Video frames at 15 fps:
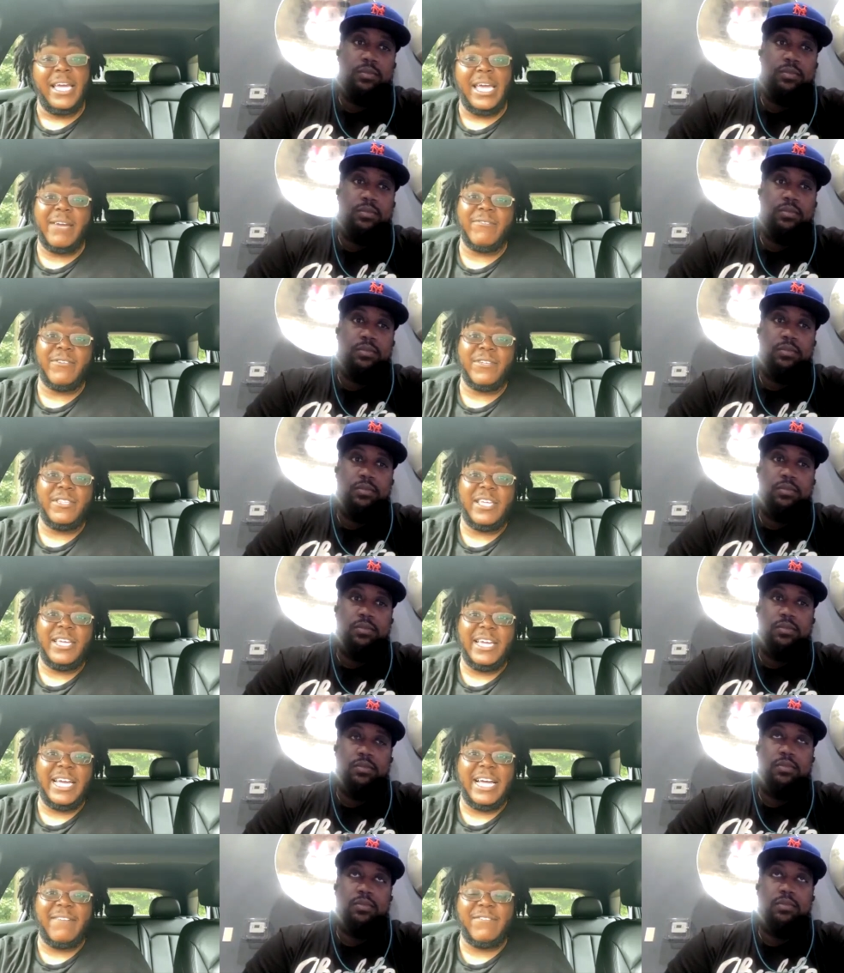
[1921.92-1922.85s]

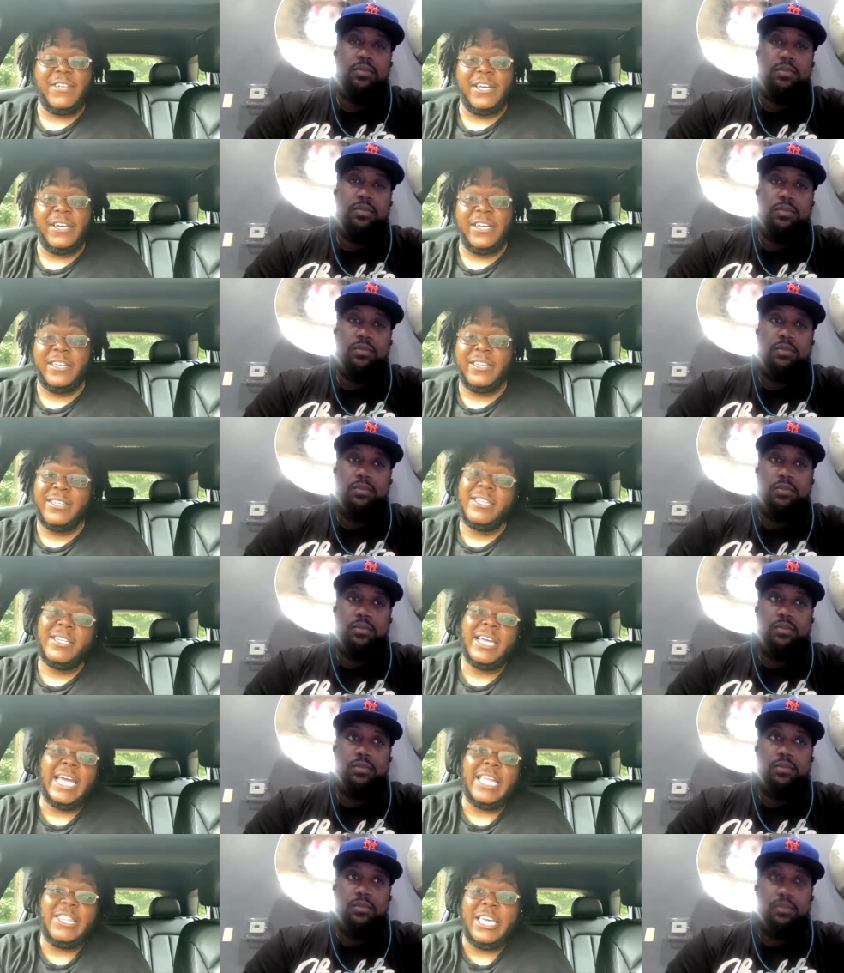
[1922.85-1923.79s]
Speaker 1: everything I've done.
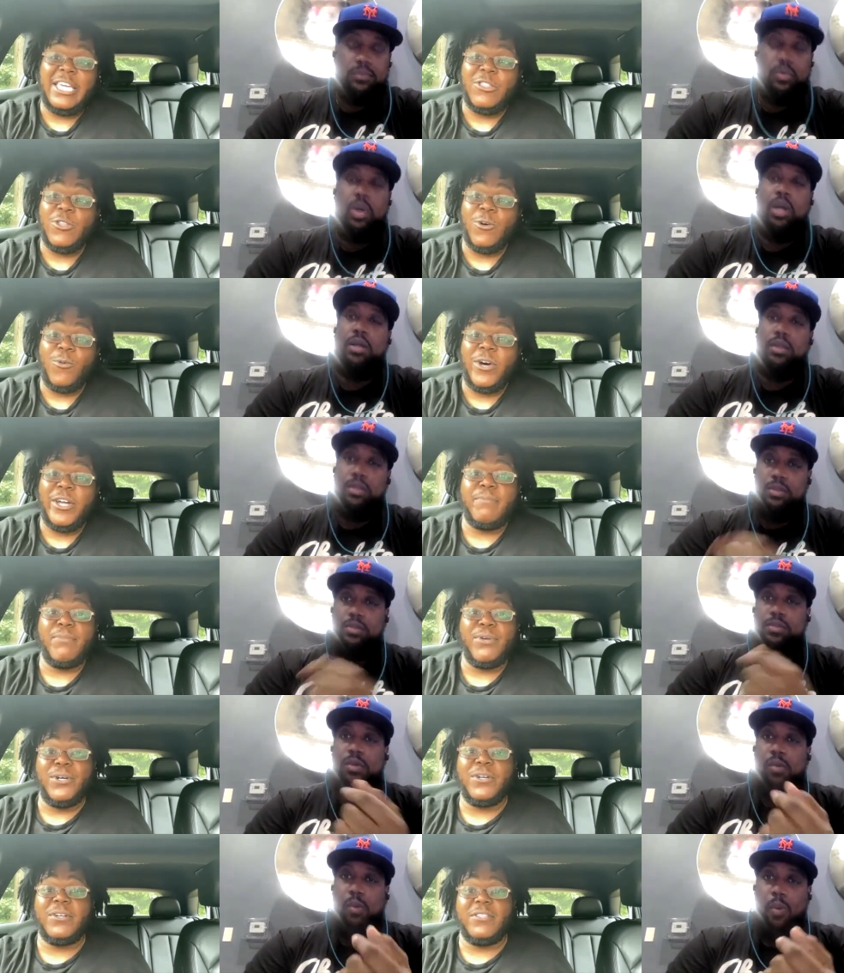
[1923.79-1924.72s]
And then right. the one
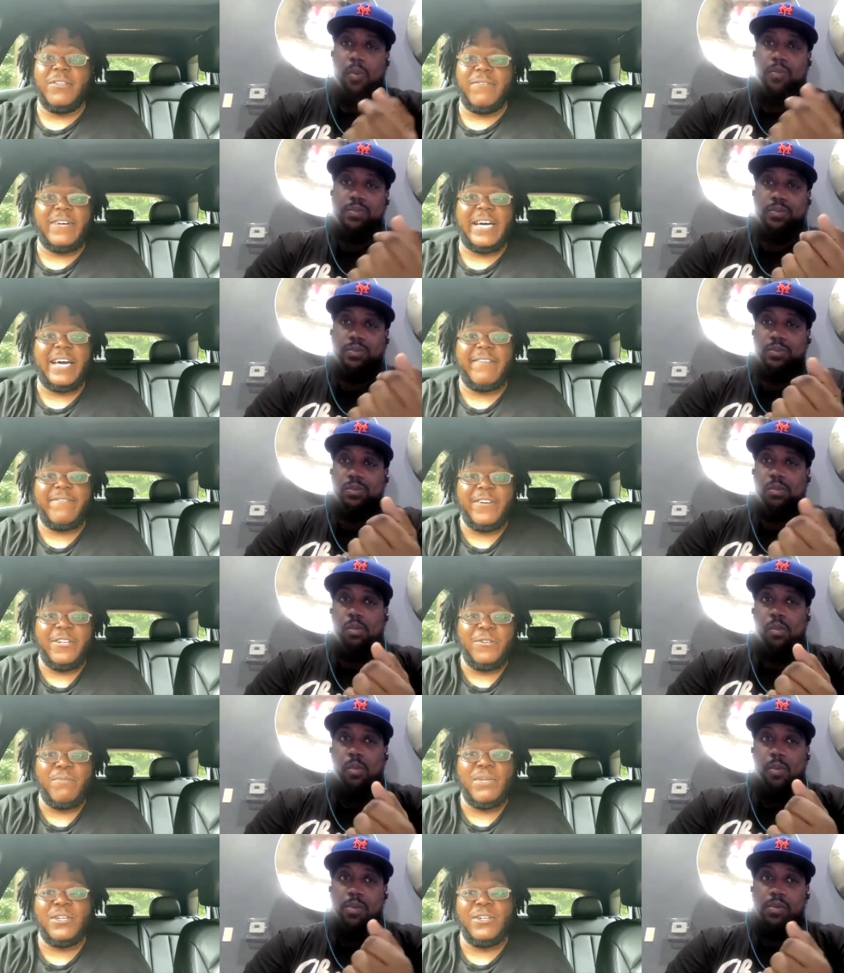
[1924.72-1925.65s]
book, the five
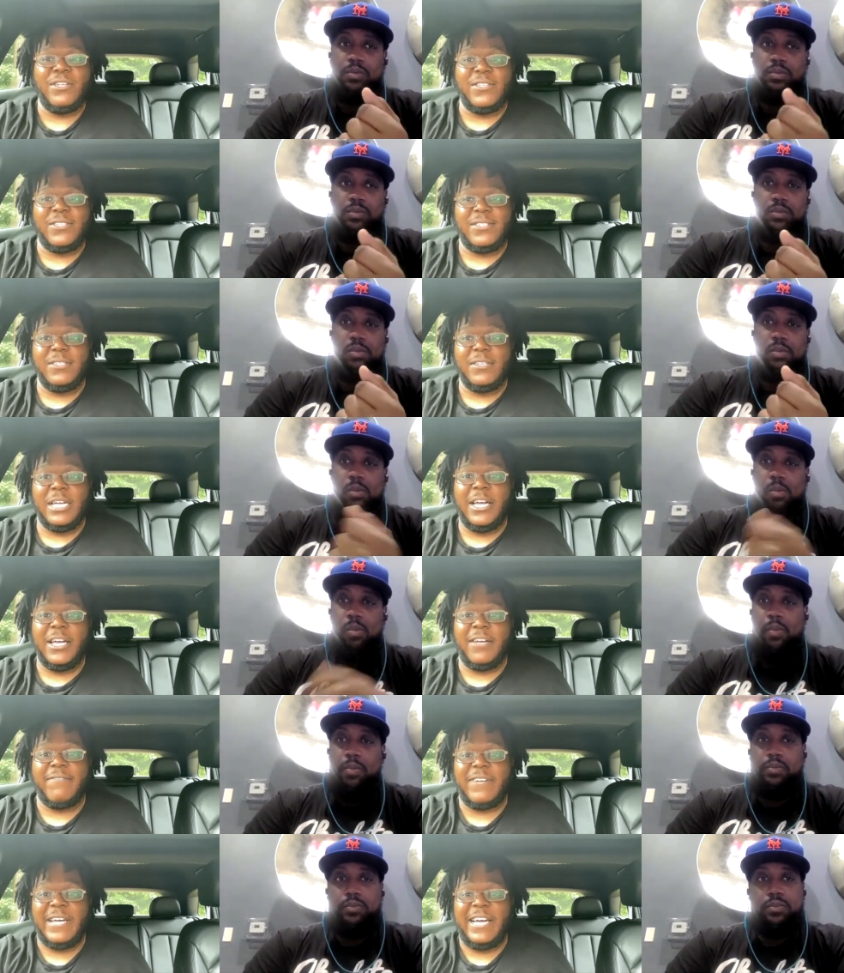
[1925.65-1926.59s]

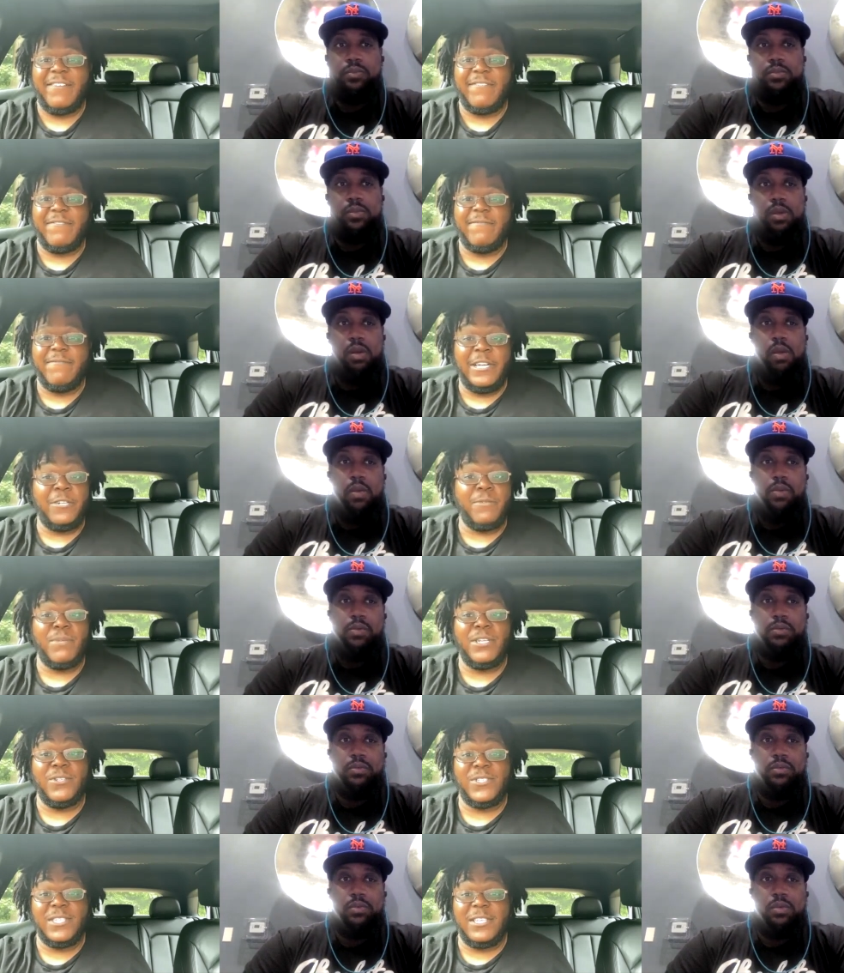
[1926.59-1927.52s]
uh, five
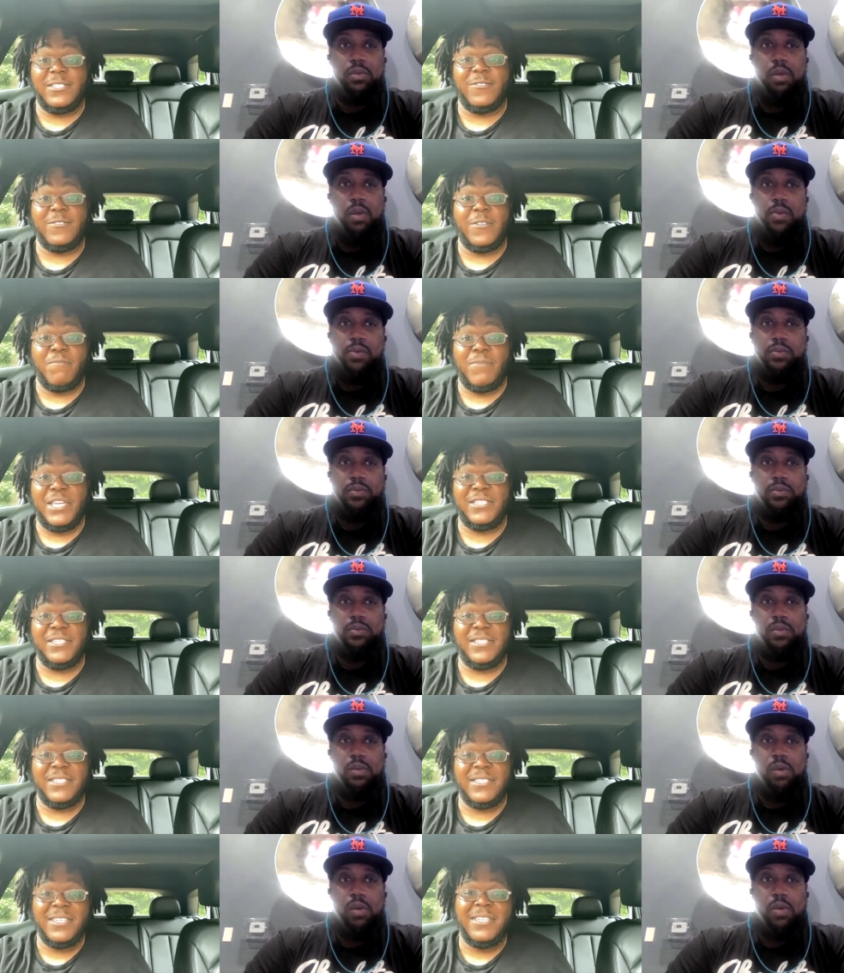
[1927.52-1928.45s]
fundamental systems of
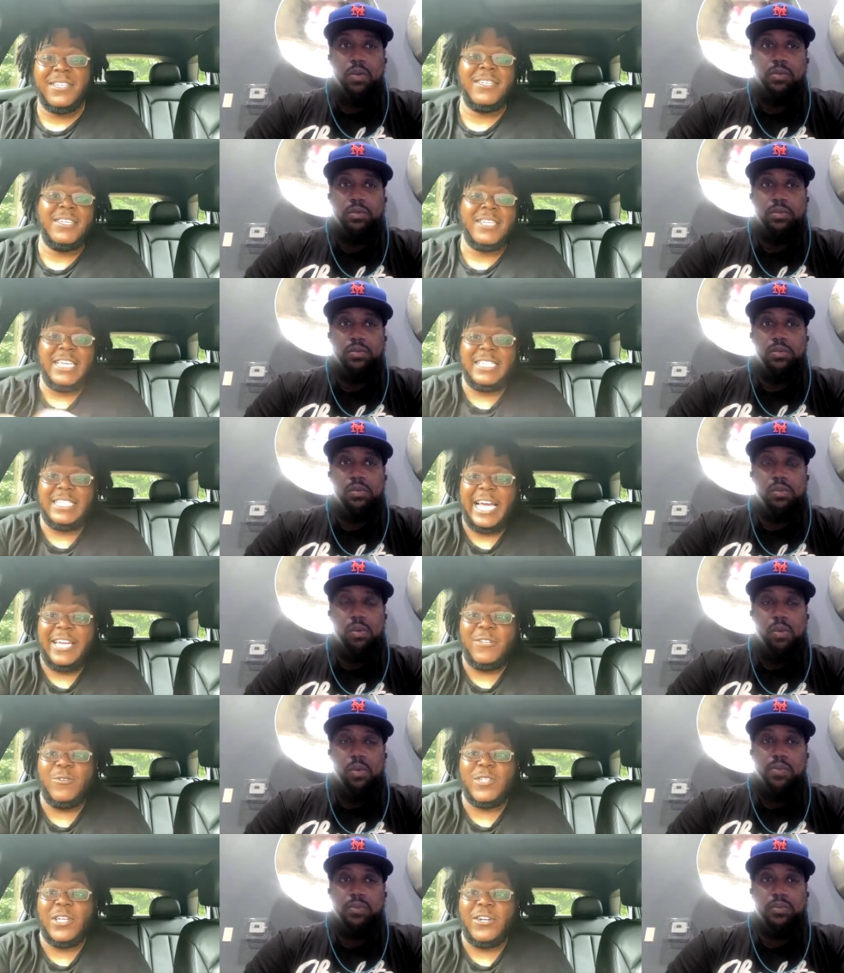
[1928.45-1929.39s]
business, is how
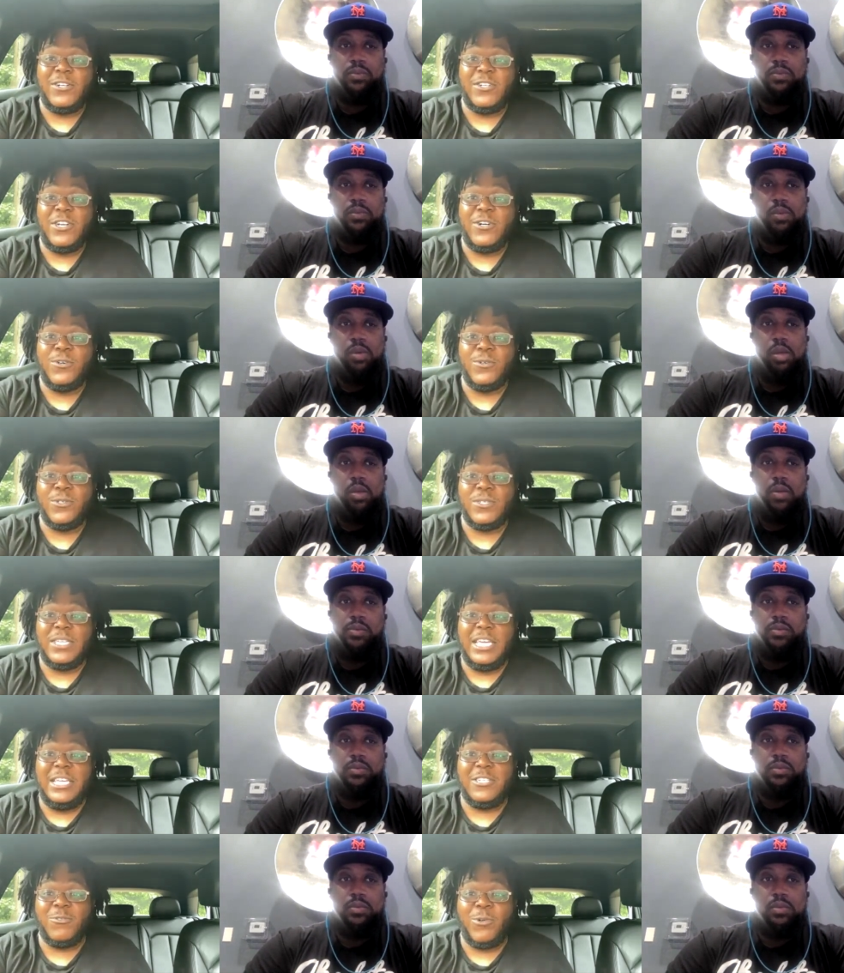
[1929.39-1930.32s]
you turn those
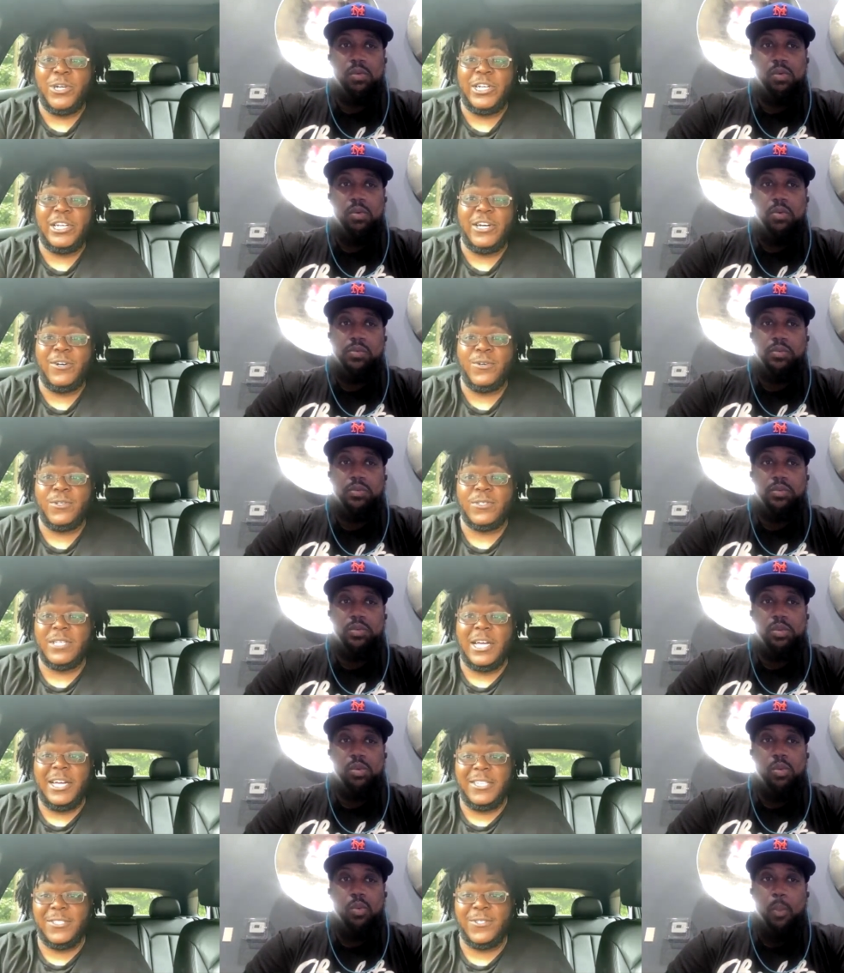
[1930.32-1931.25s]
each one of those
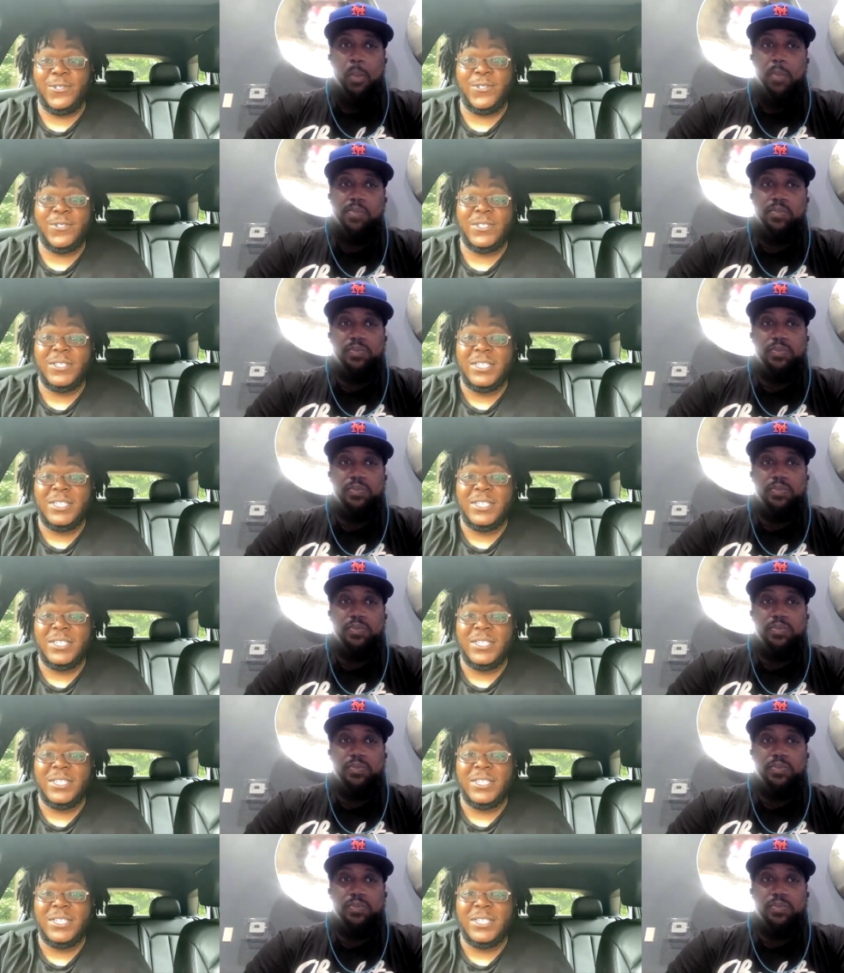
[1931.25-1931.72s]
hustles